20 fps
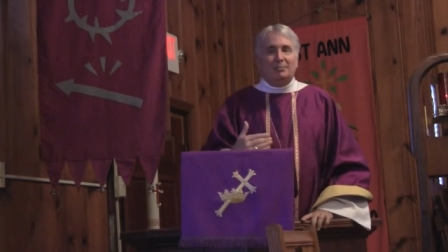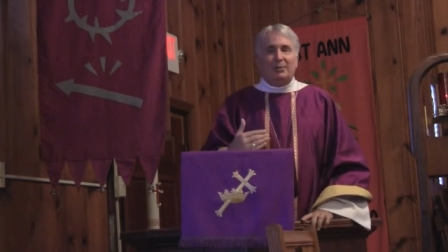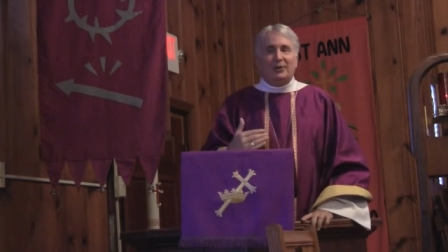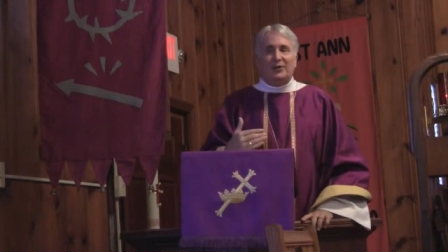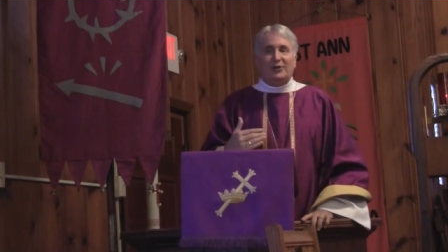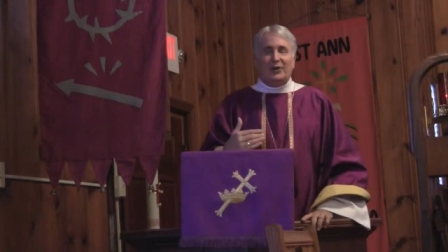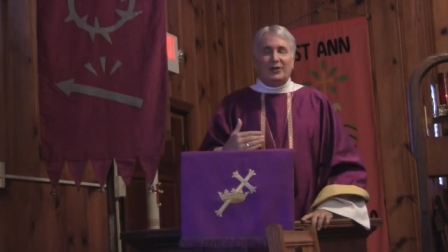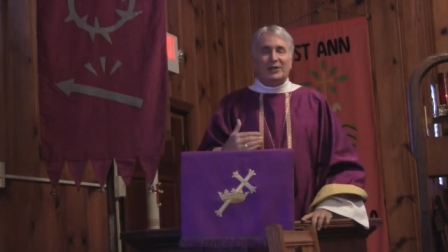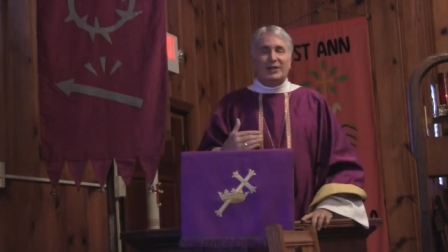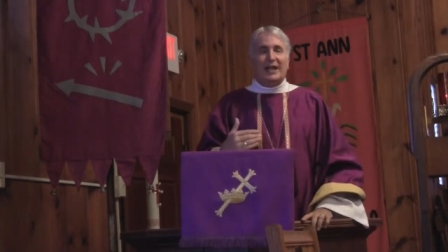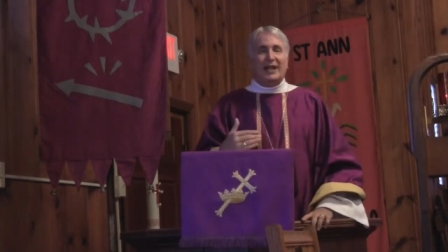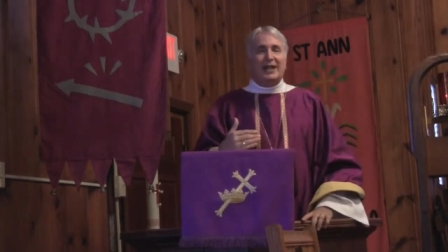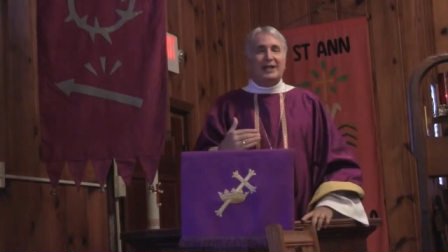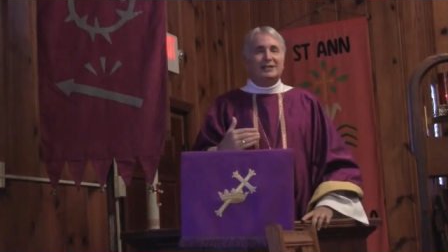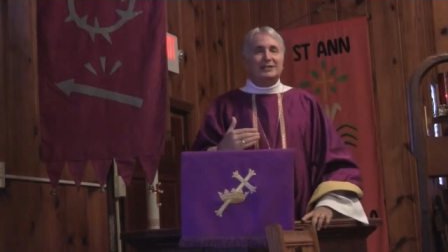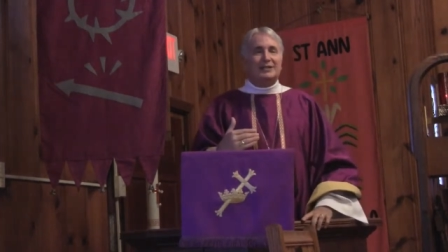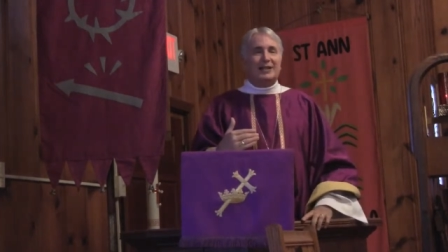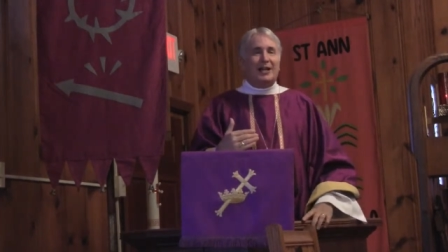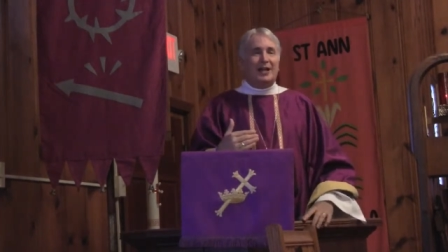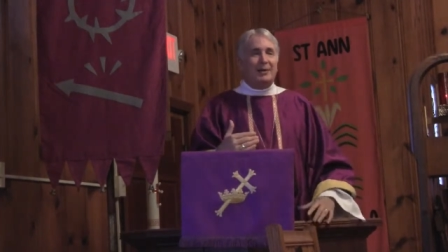But the day
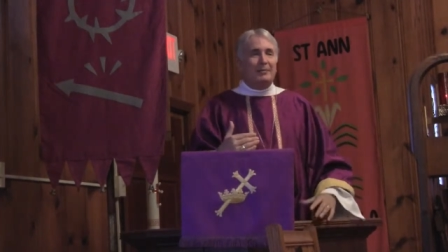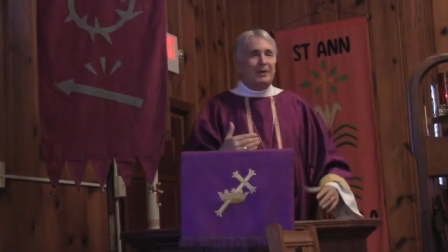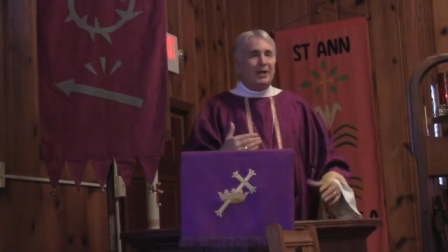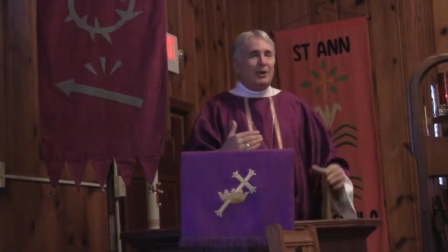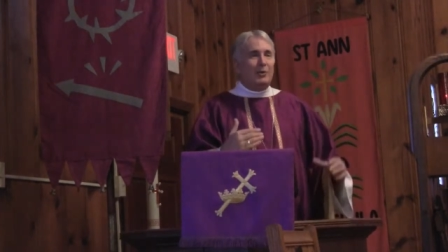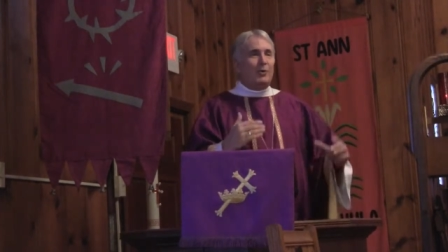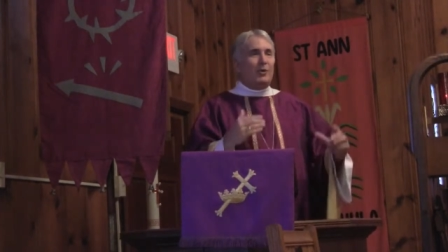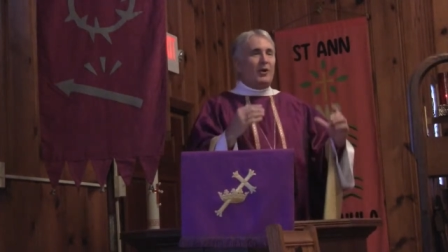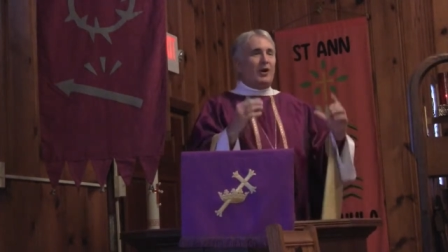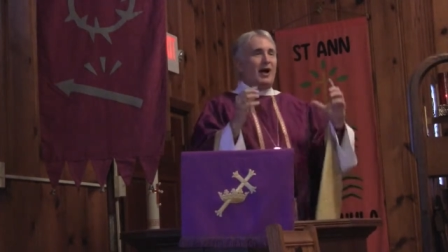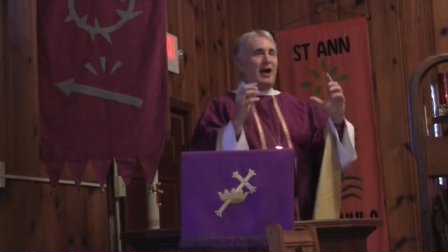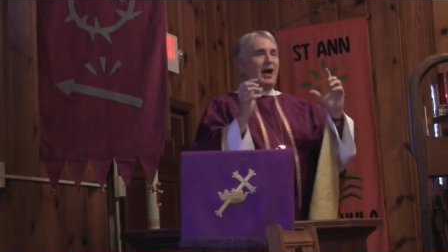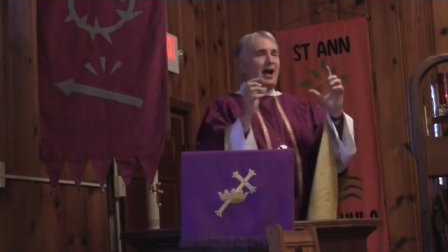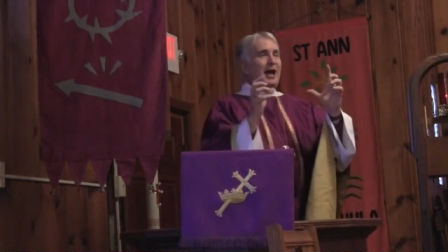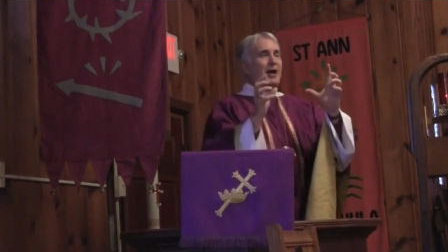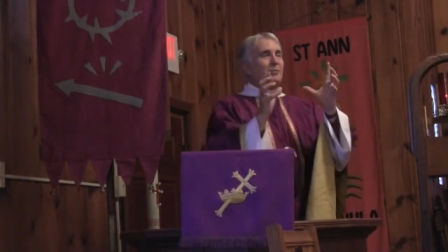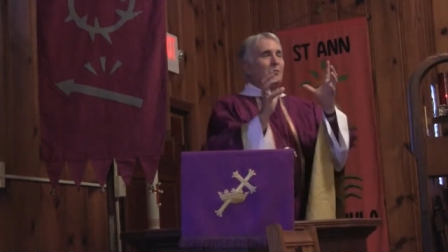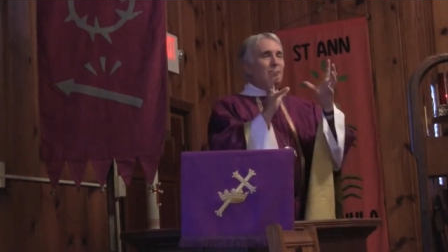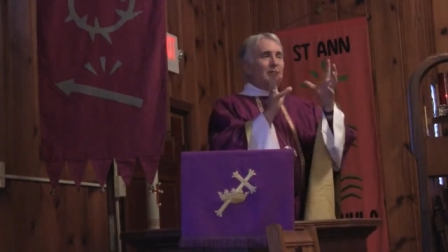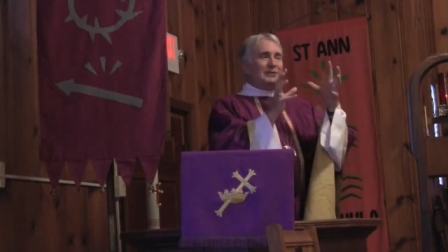is coming where
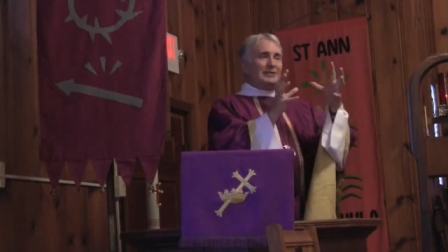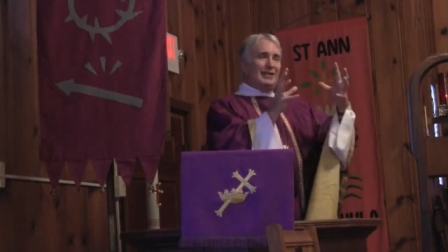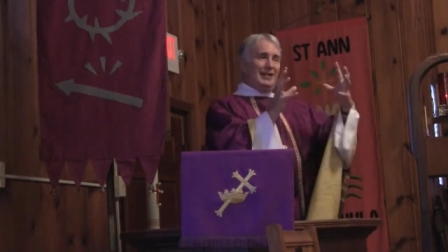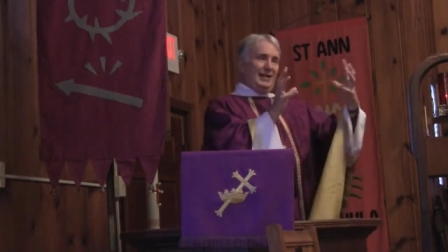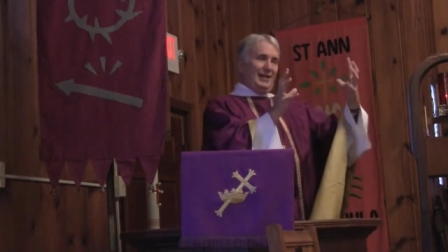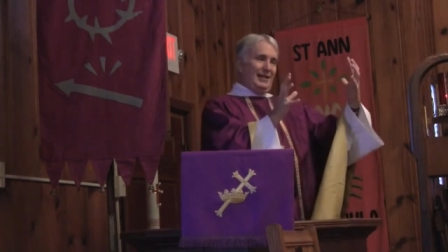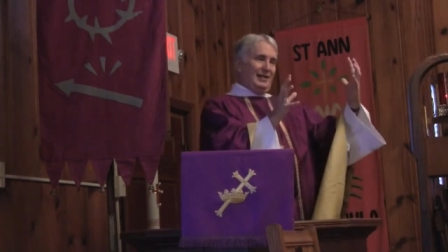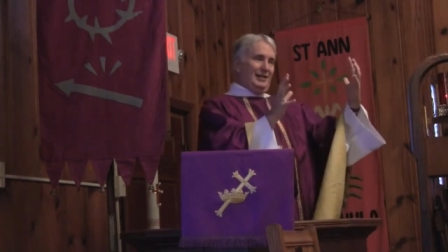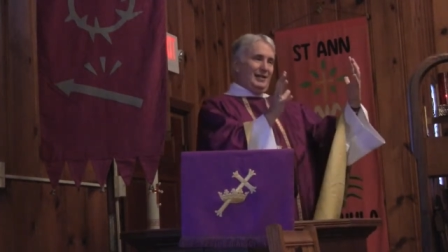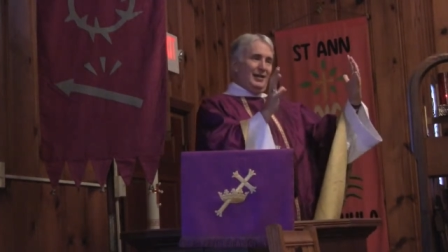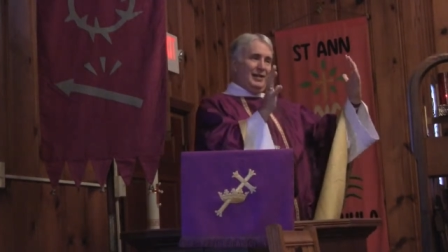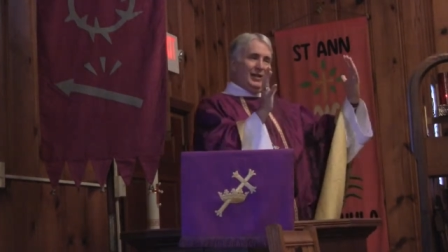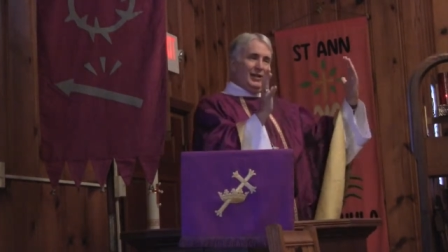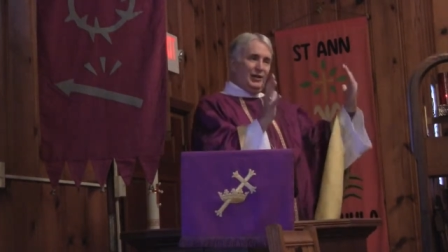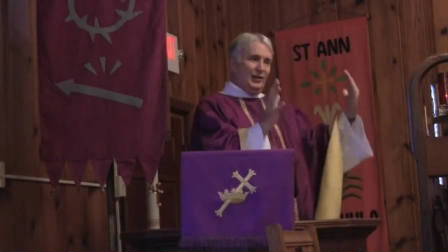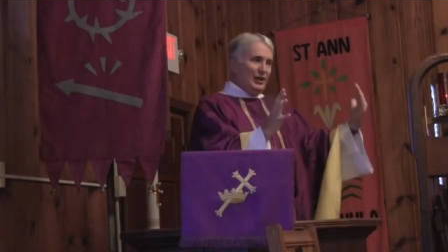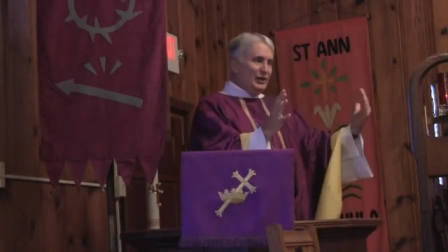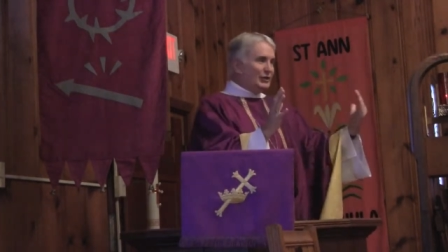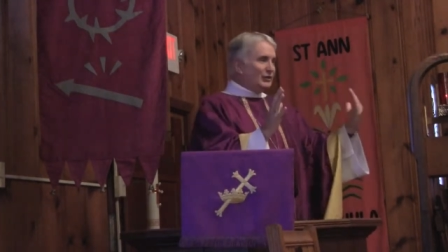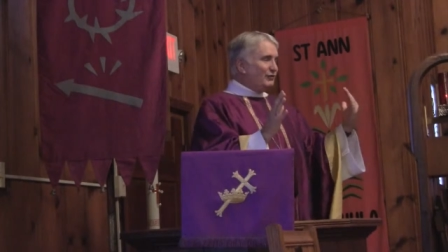I will take
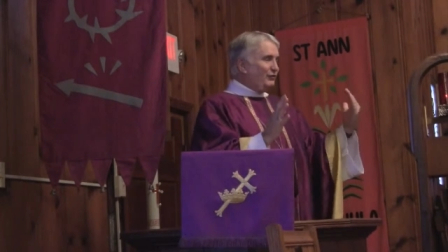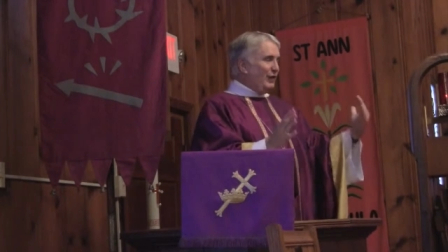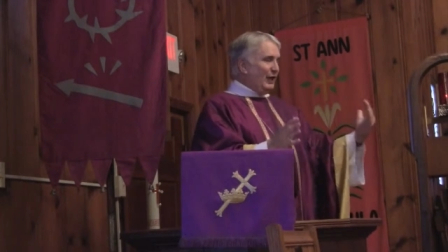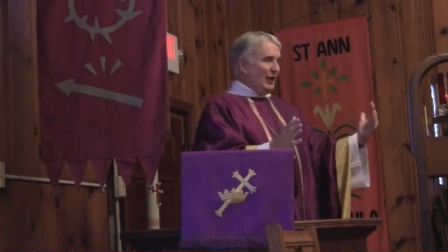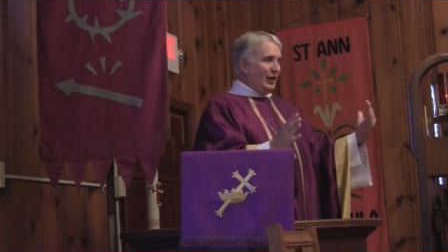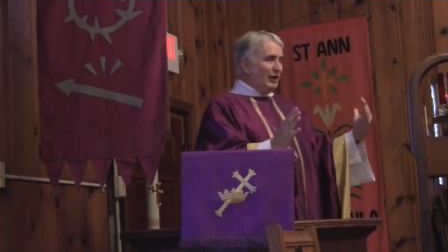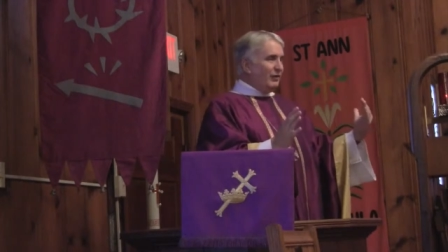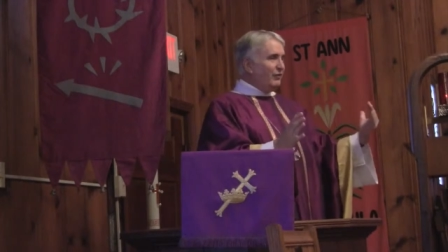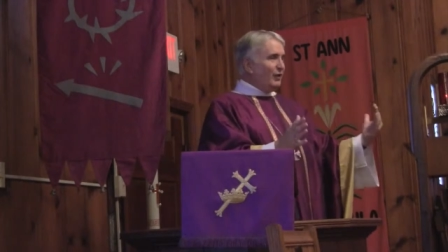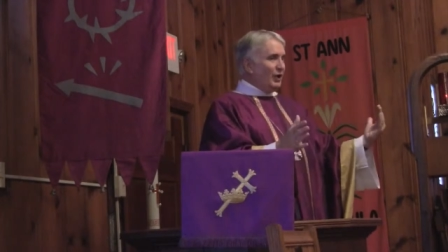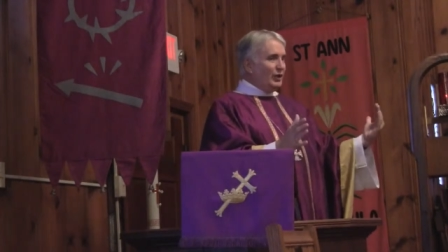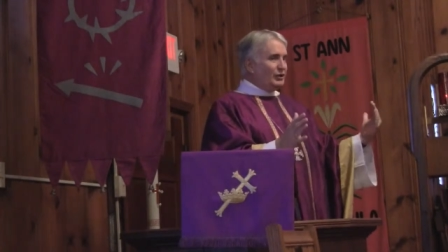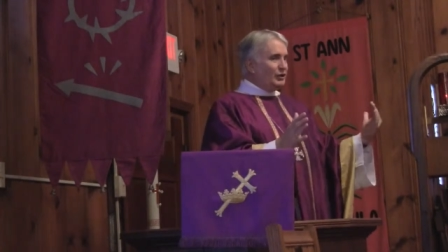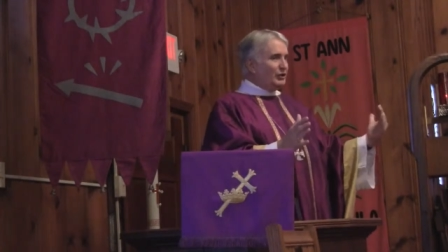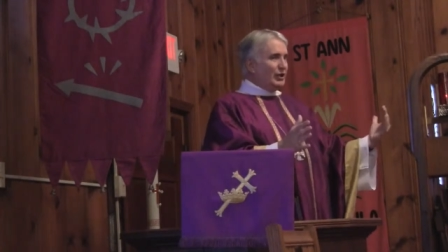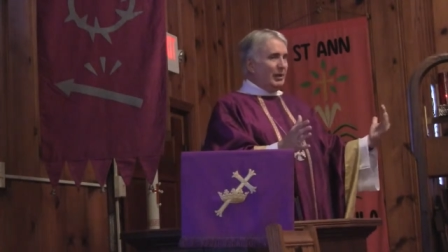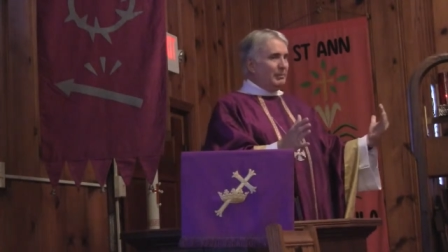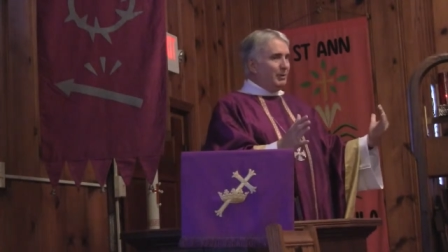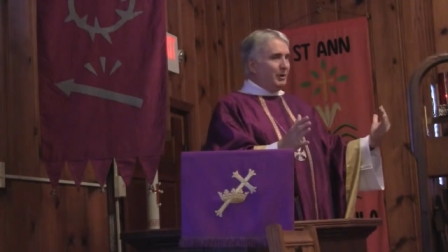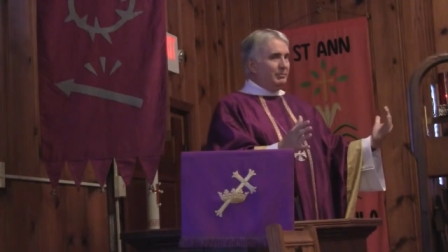this very, very
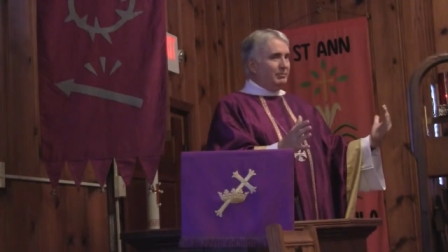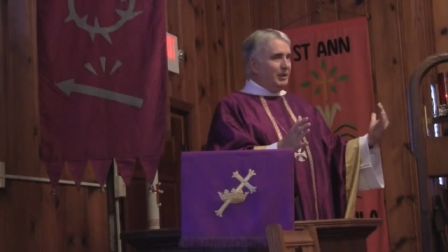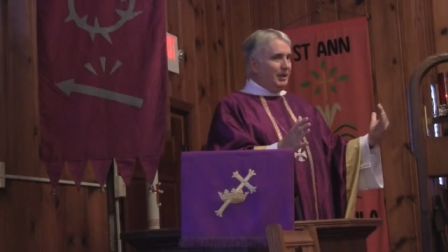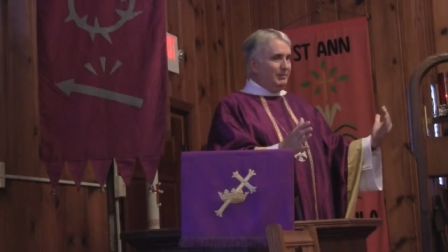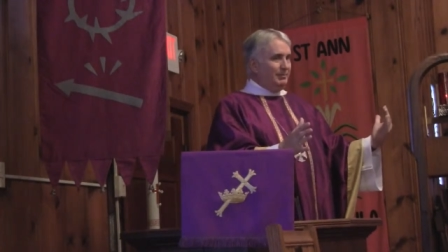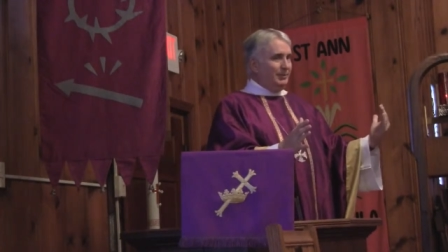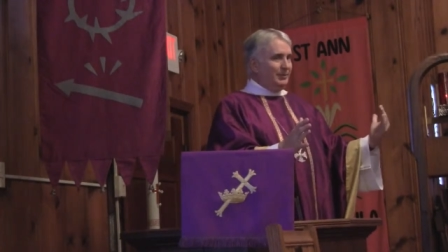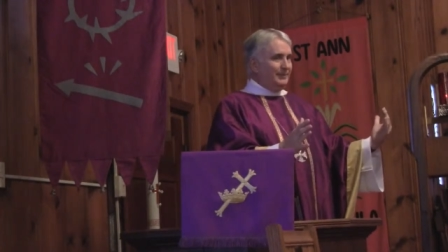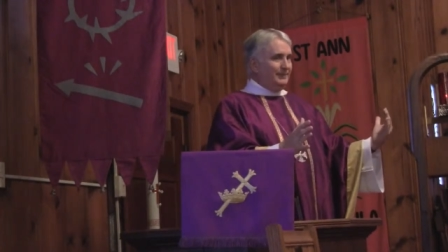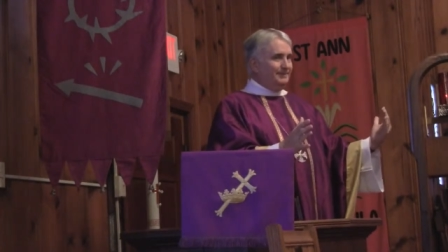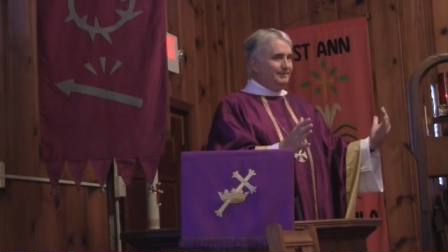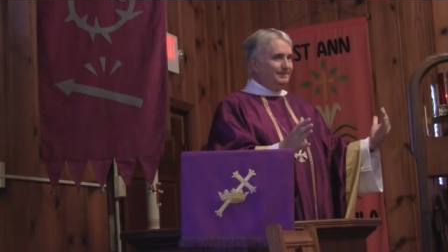stubborn people